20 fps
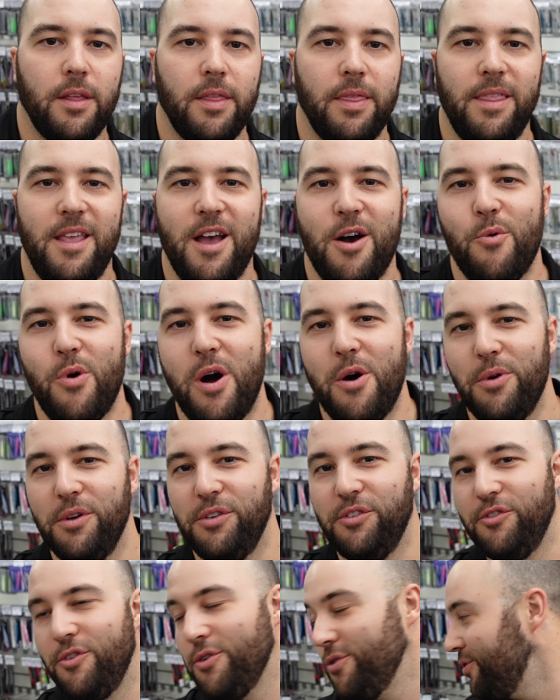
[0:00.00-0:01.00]
Now, while we're
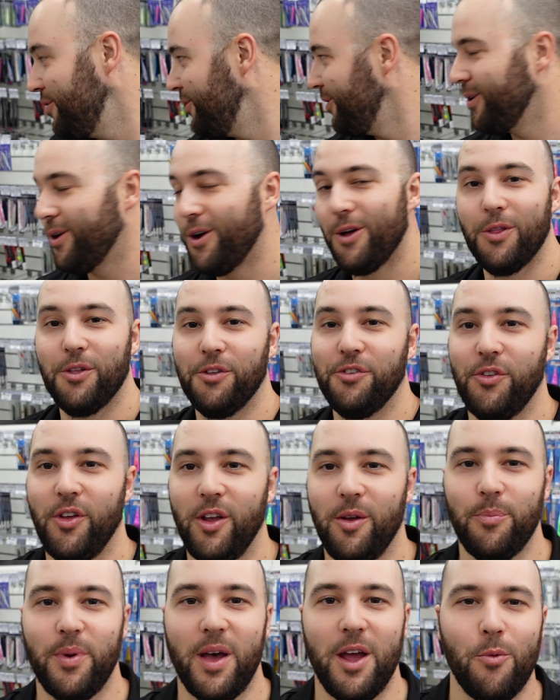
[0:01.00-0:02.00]
still on the
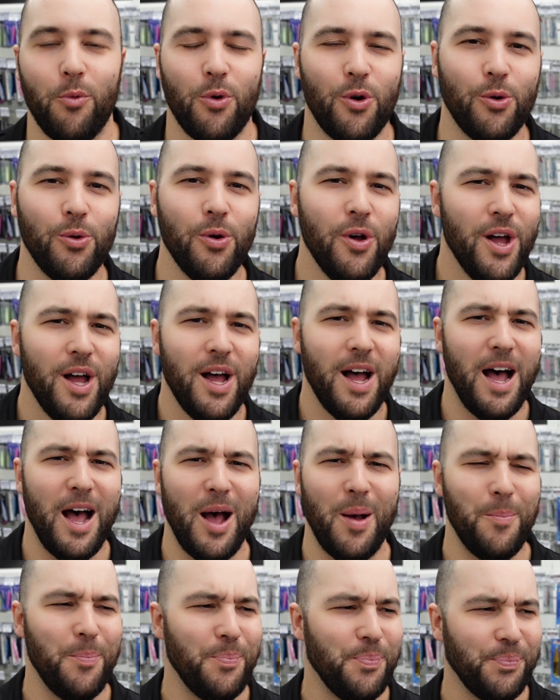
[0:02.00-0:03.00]
stick bait wall,
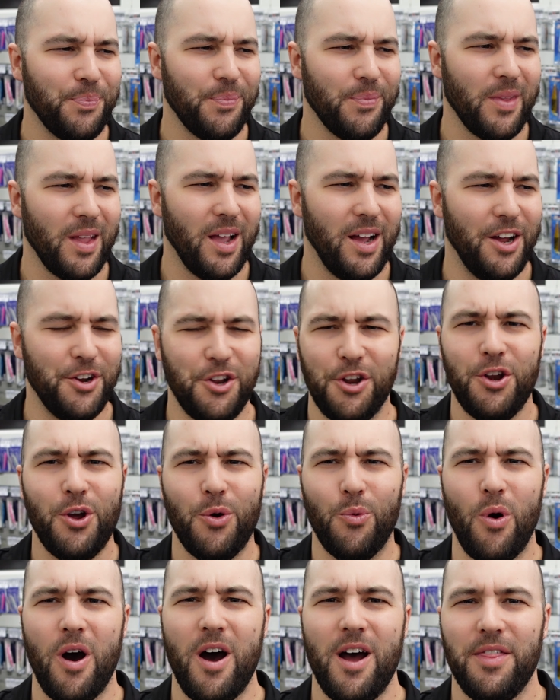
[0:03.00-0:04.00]
I don't know
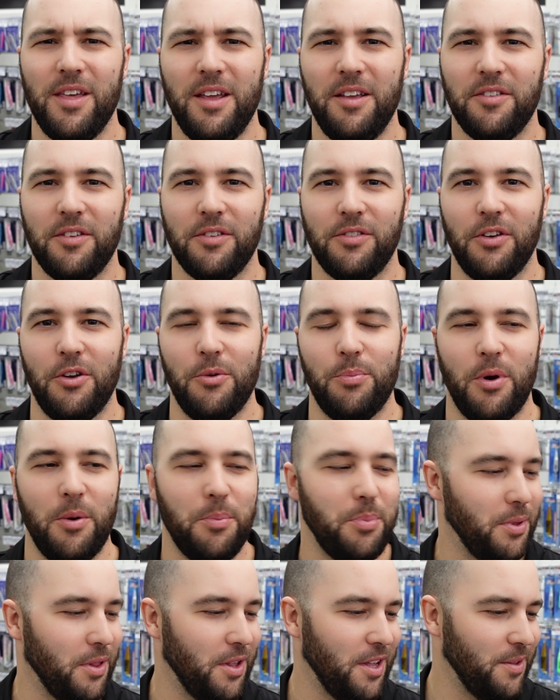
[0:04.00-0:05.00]
why these are so
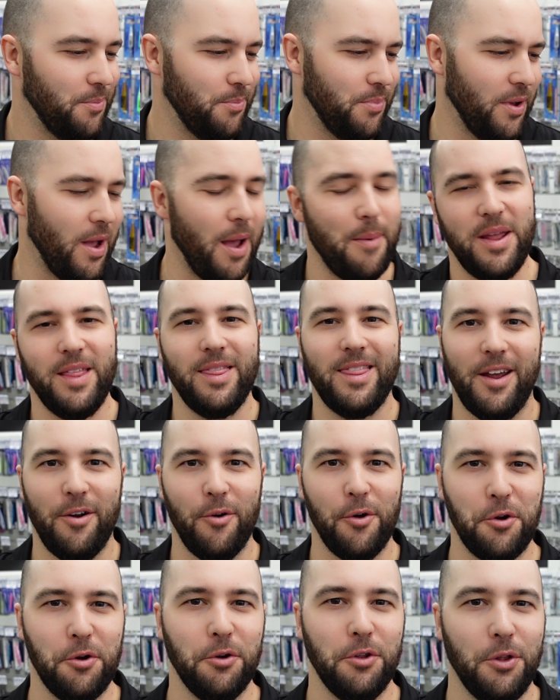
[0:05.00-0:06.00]
popular. I mean, they're
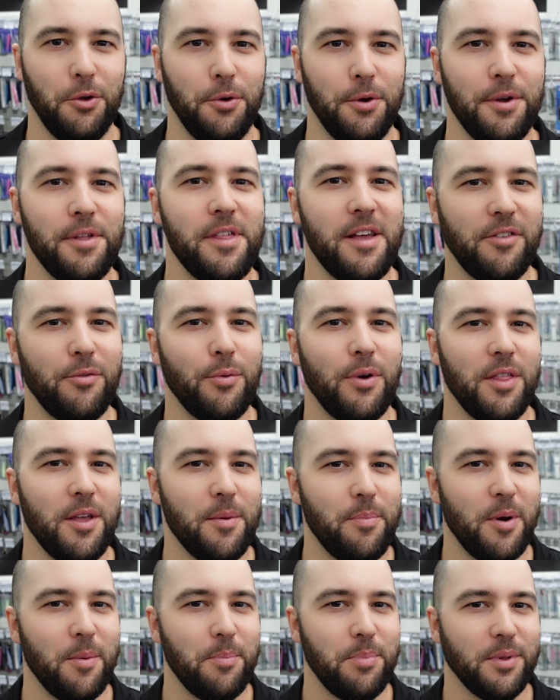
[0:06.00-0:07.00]
a good lure, that's why they're
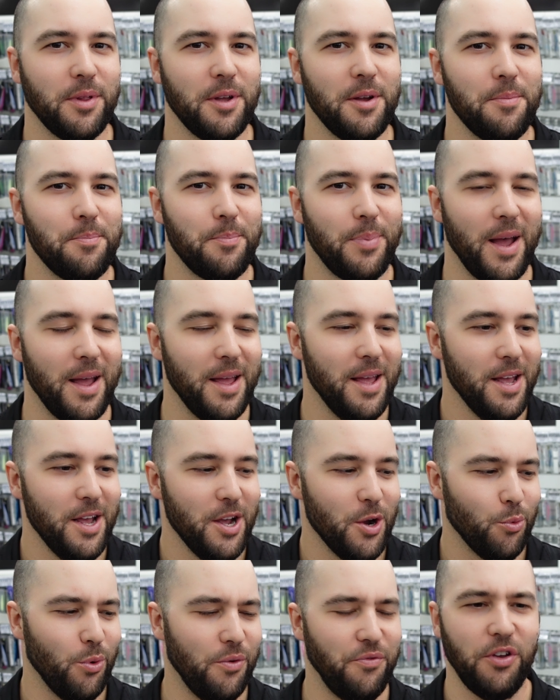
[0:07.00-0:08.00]
popular, but
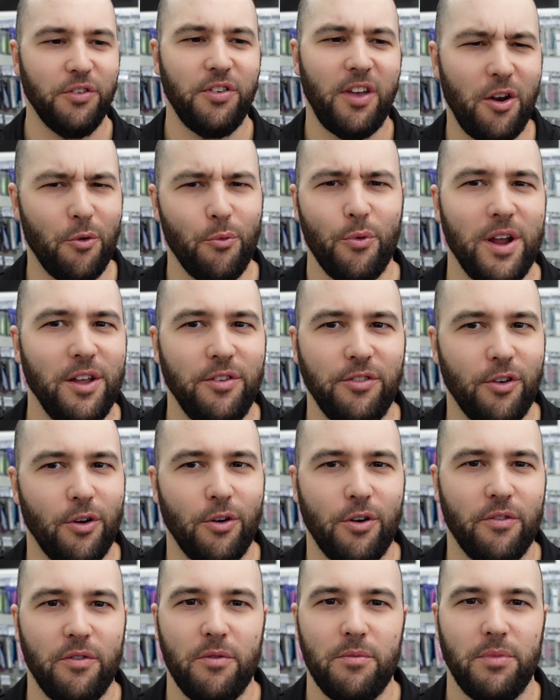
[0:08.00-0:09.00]
we've just had a
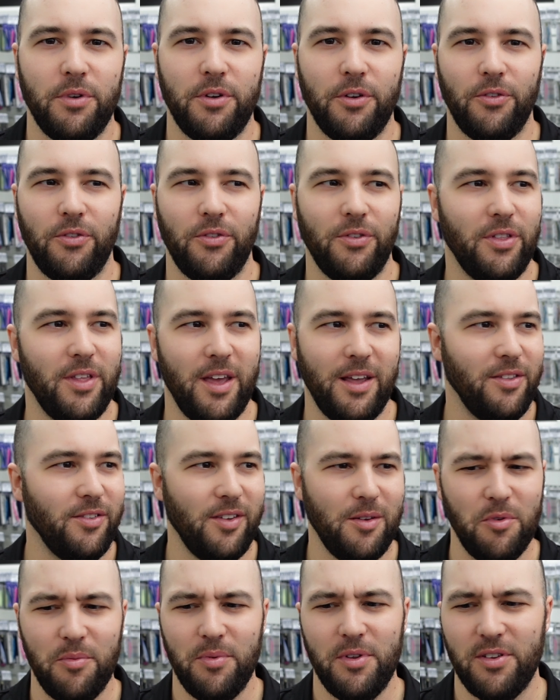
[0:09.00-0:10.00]
restock of them because they
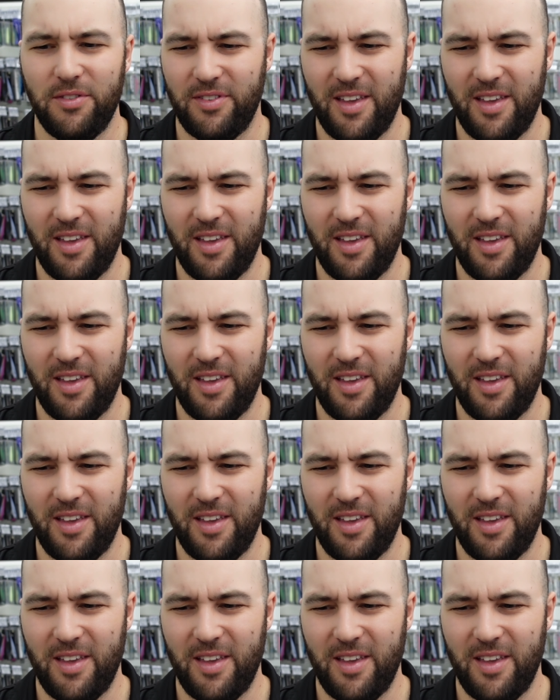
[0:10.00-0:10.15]
seem to be just